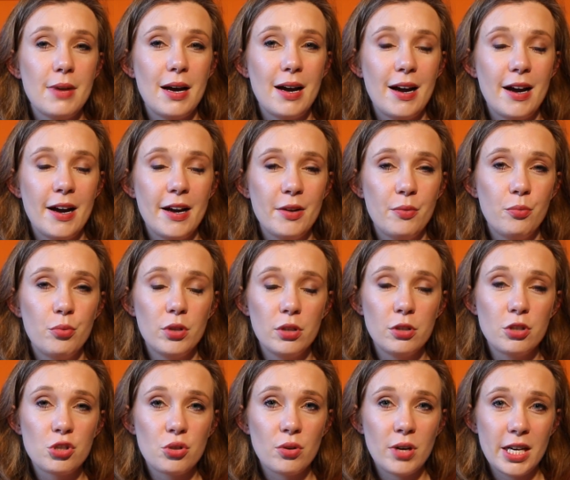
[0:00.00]
I will
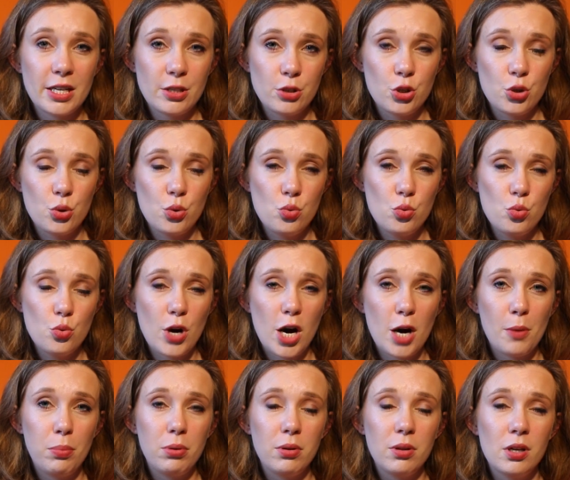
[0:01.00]
try to
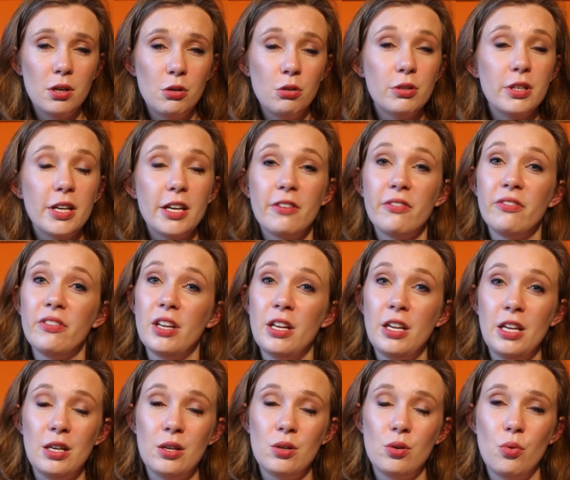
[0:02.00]
upload a
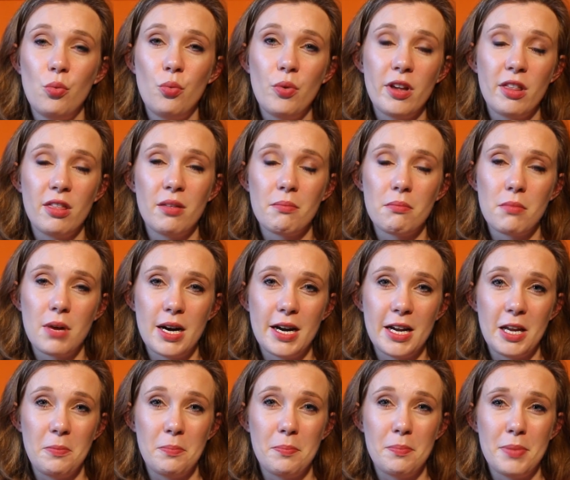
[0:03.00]
video with
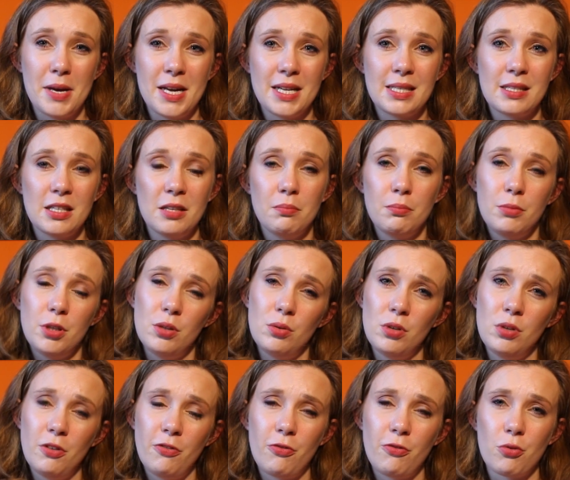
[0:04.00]
my best in
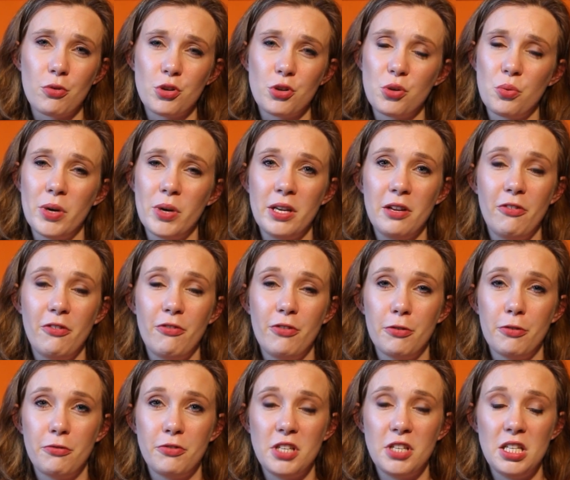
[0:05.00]
beauty for
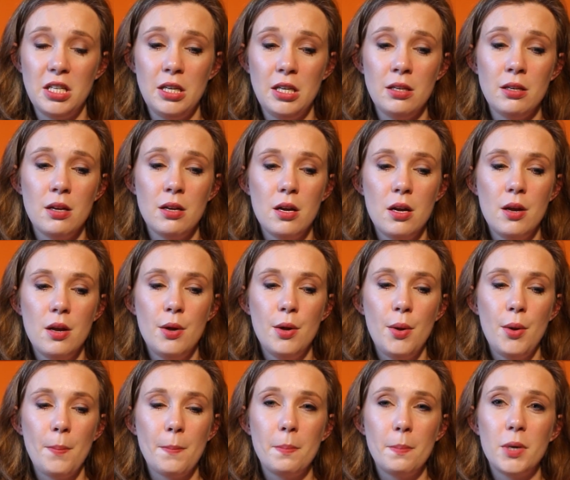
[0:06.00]
2015,
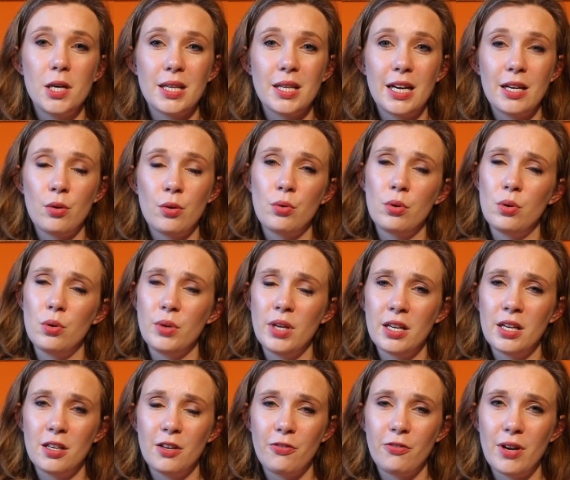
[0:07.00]
but I don't know
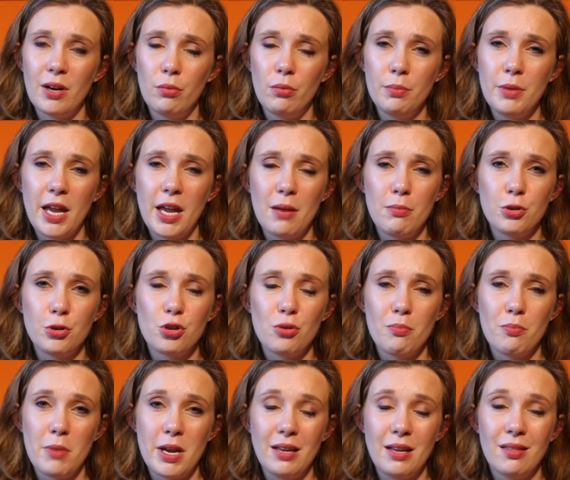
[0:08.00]
yet if I will be able to
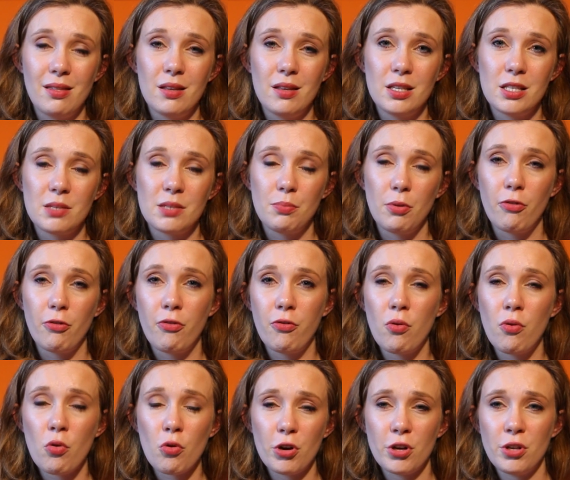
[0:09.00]
make this
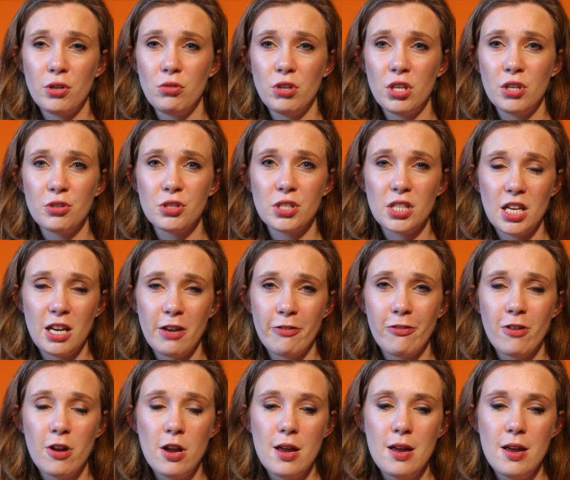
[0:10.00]
before New Year's Eve.